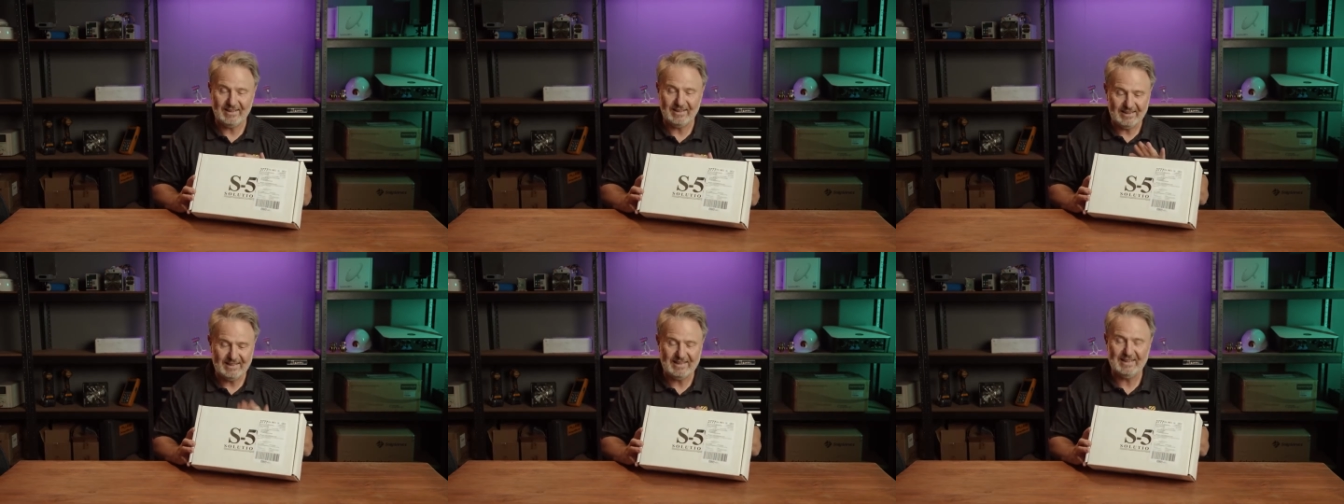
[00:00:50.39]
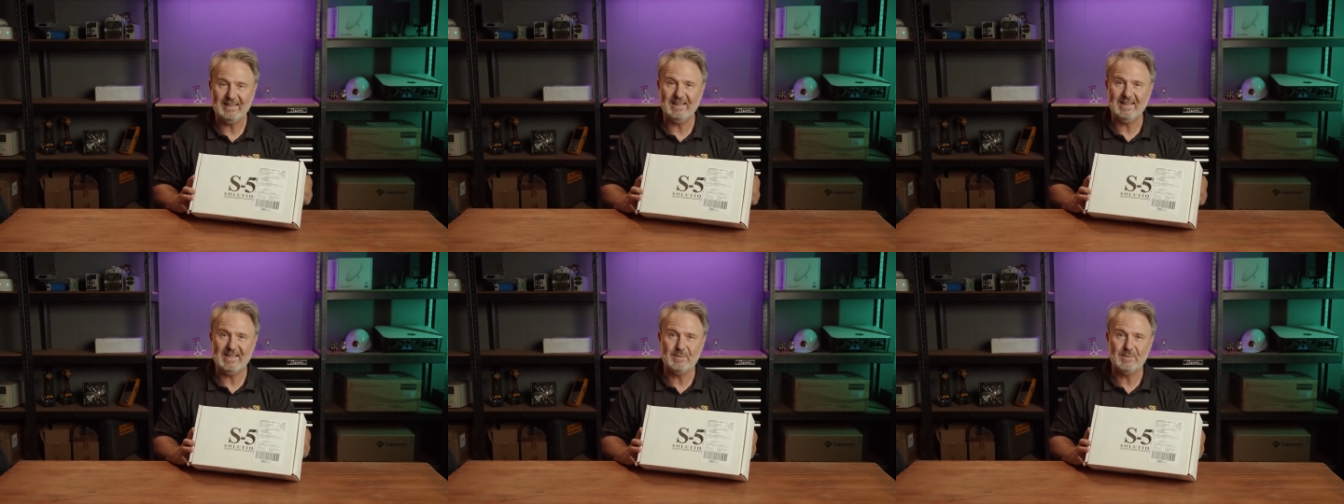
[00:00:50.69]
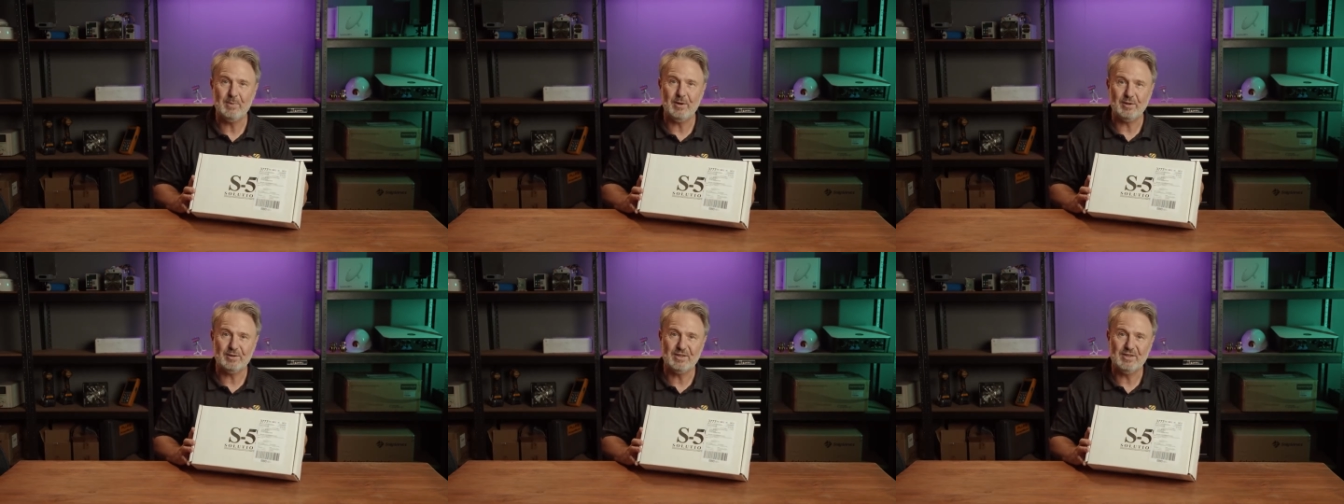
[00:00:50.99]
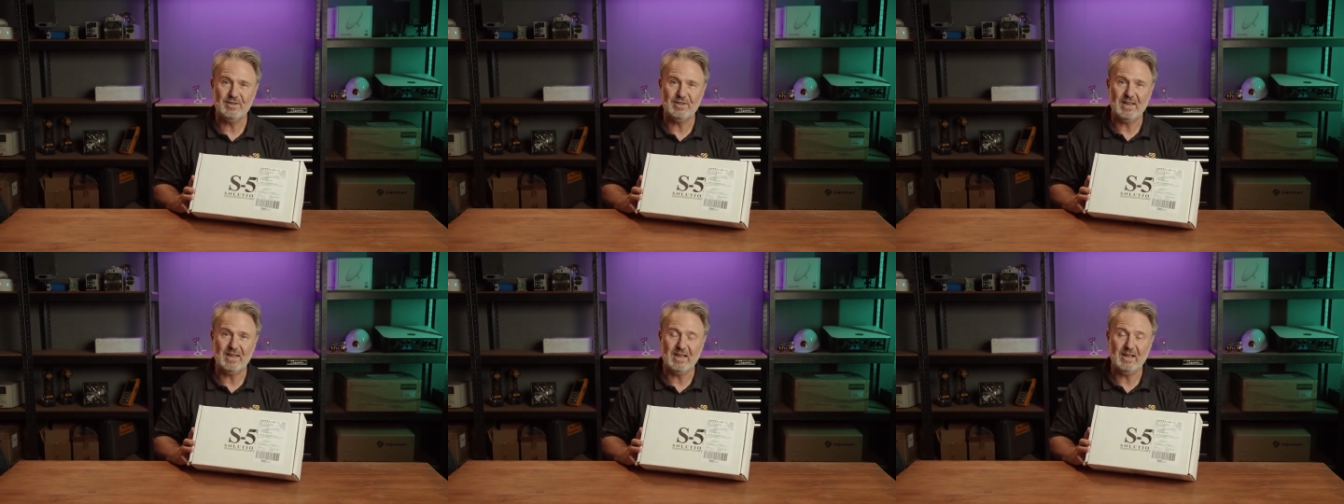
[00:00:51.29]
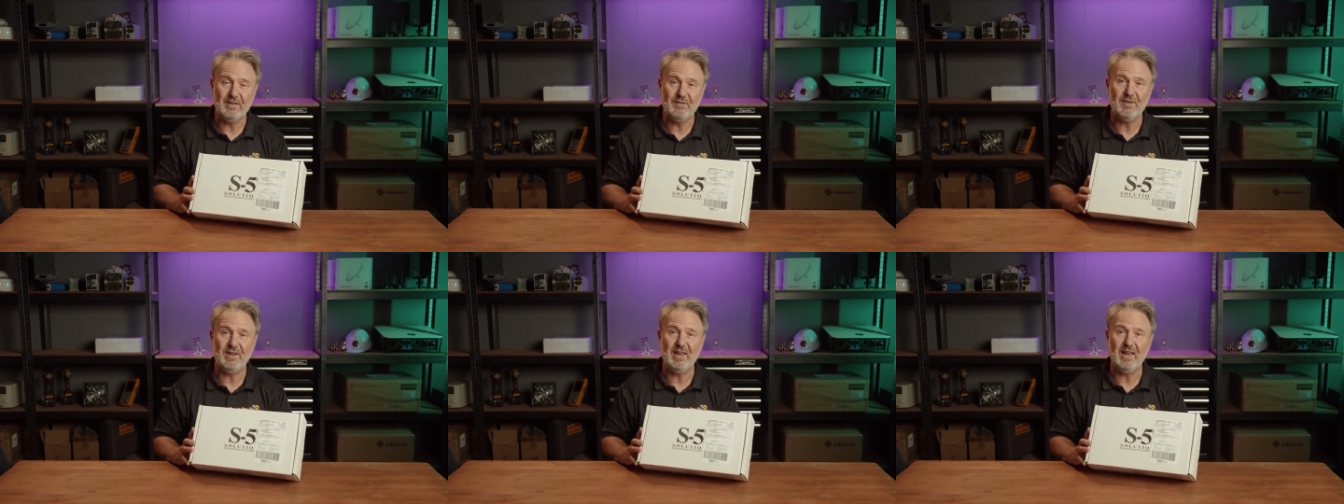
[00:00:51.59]
little these boxes
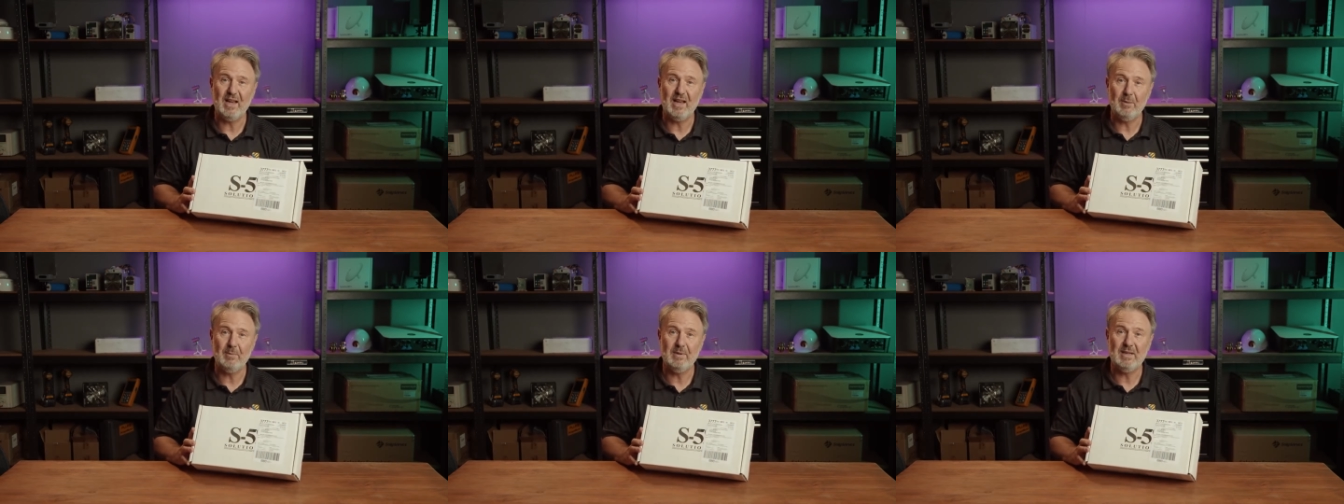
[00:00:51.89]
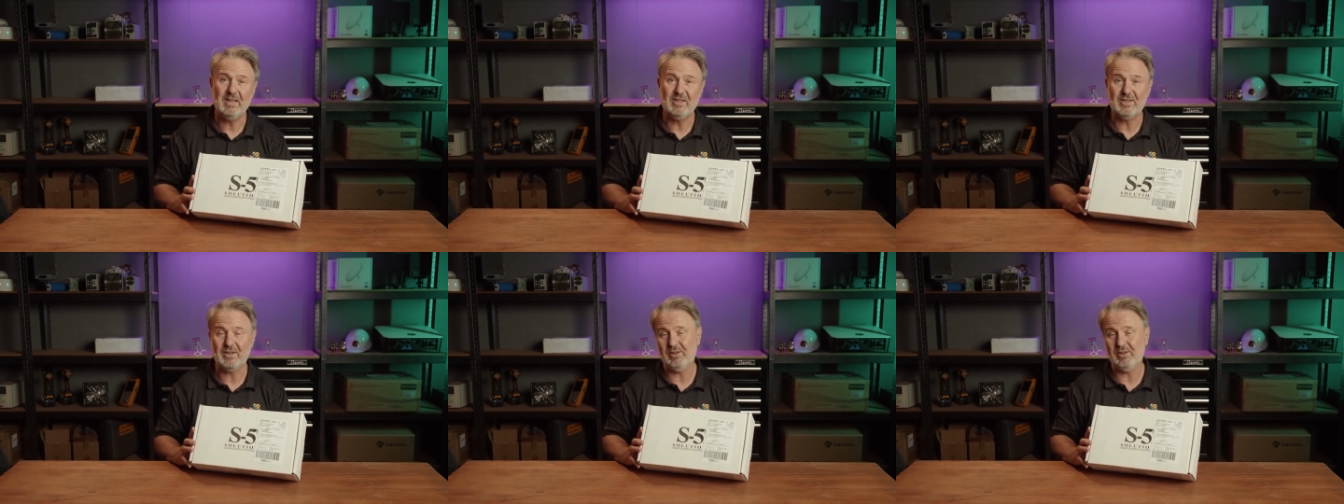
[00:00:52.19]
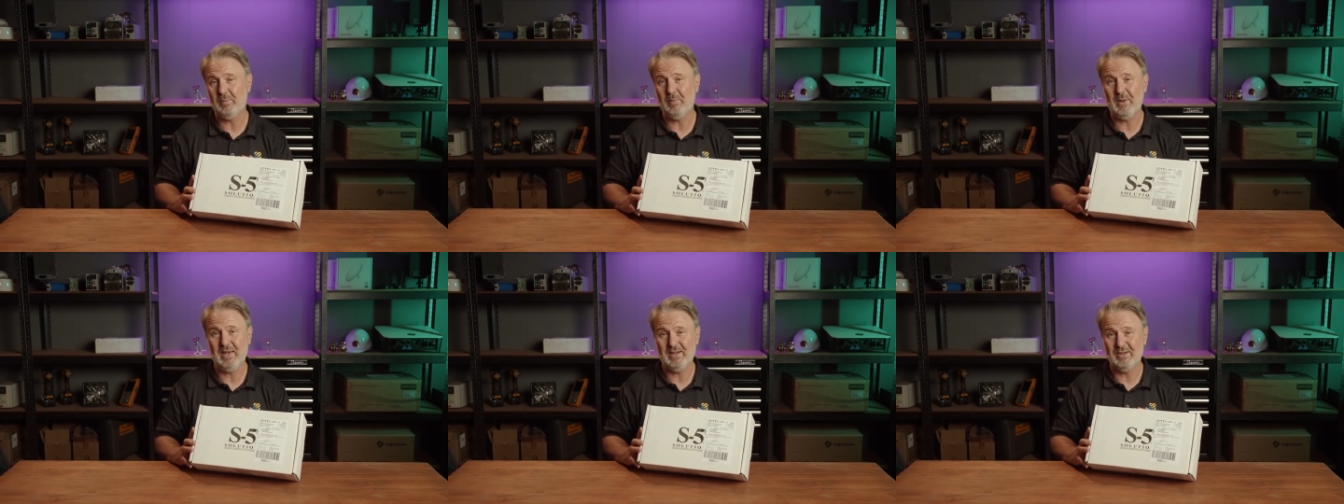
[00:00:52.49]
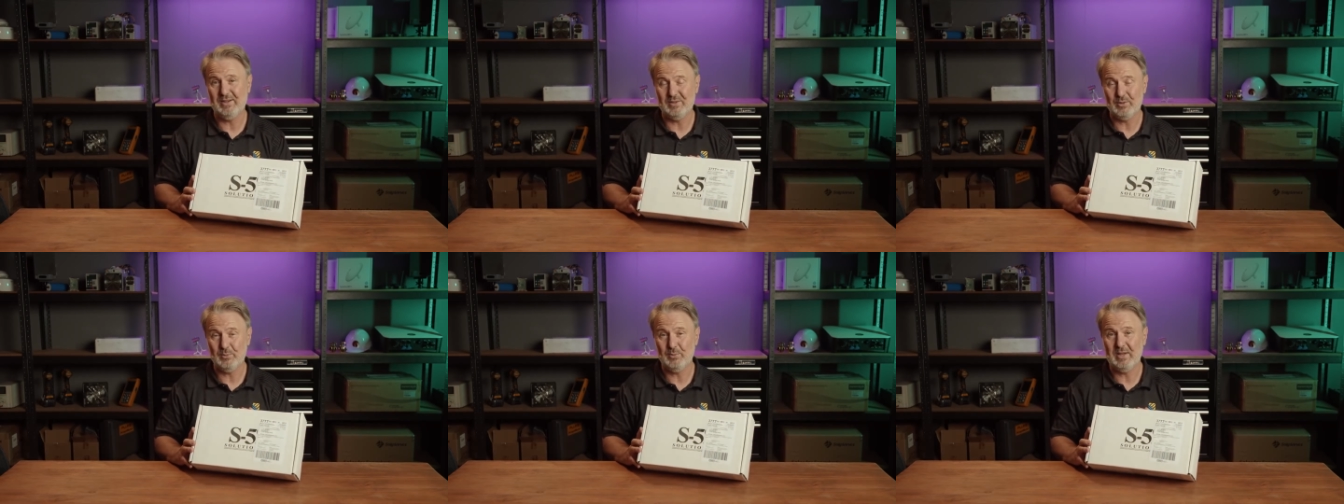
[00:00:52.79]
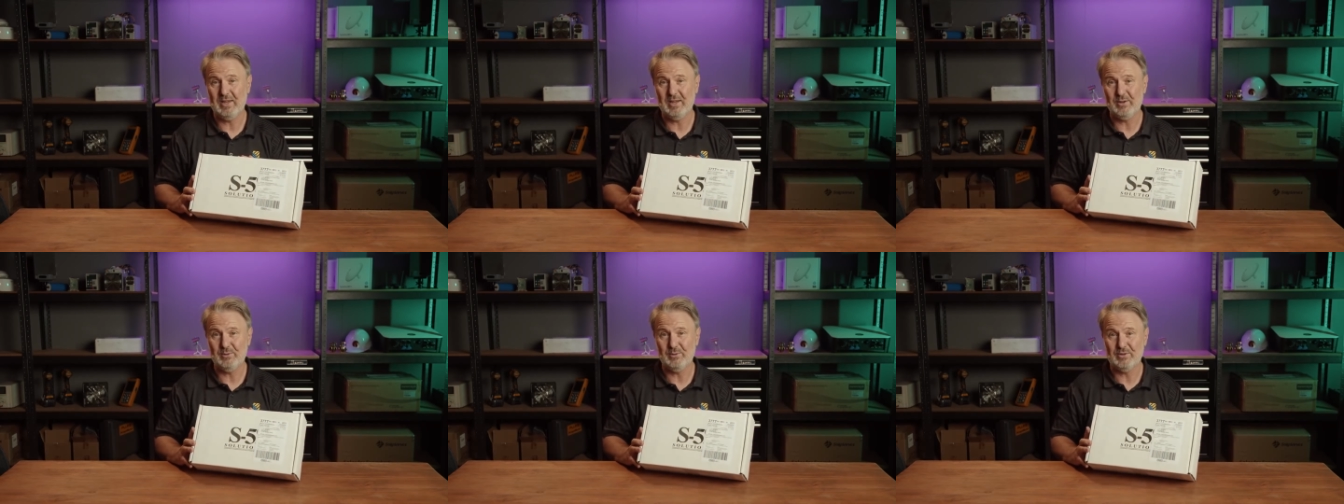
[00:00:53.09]
are for how many solar panels we're
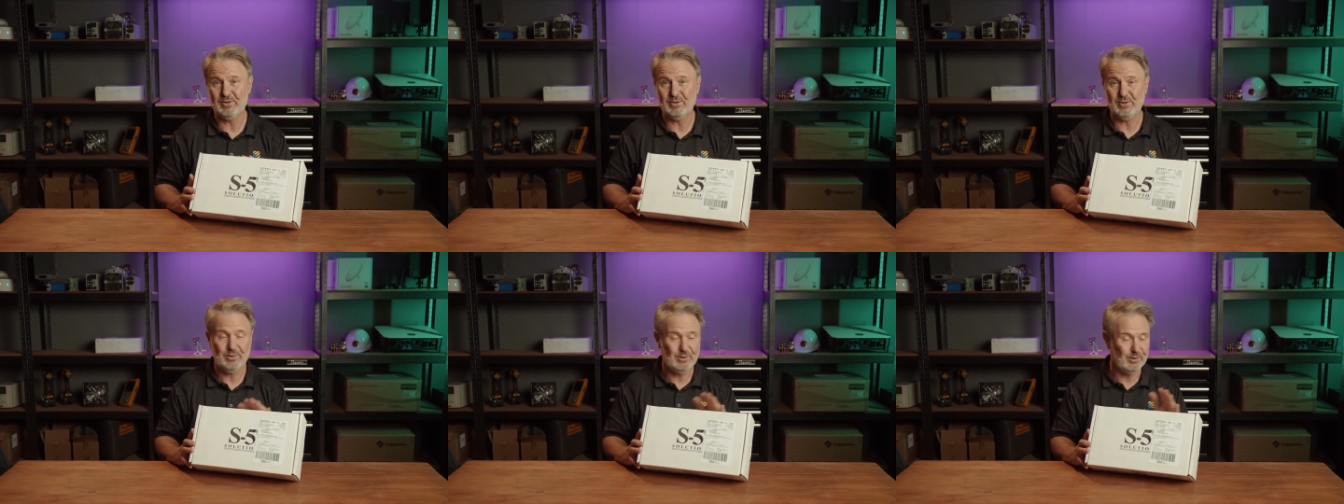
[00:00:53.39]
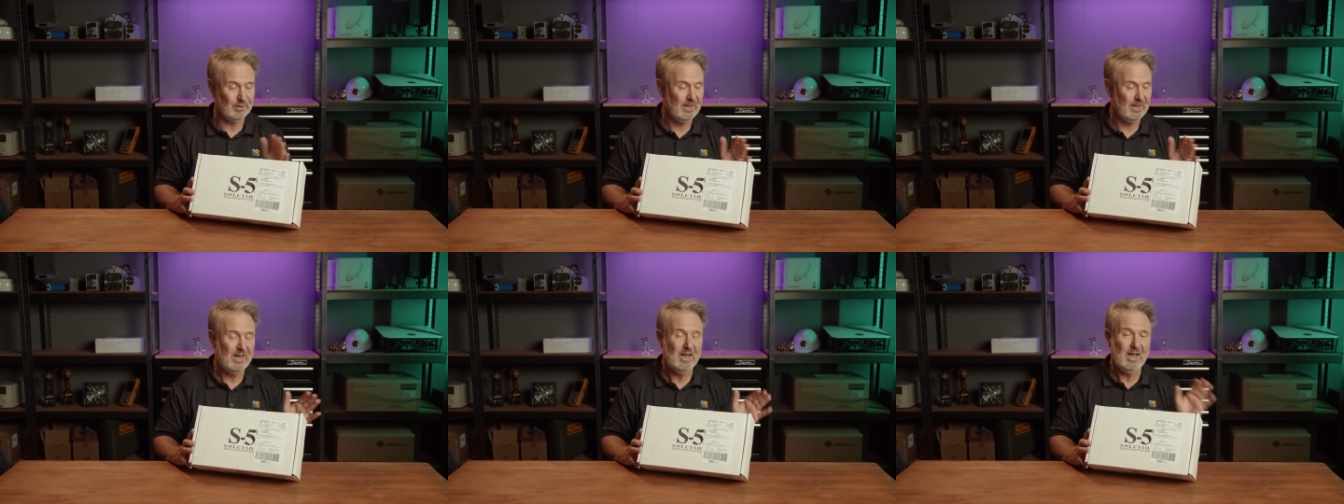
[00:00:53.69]
going to install.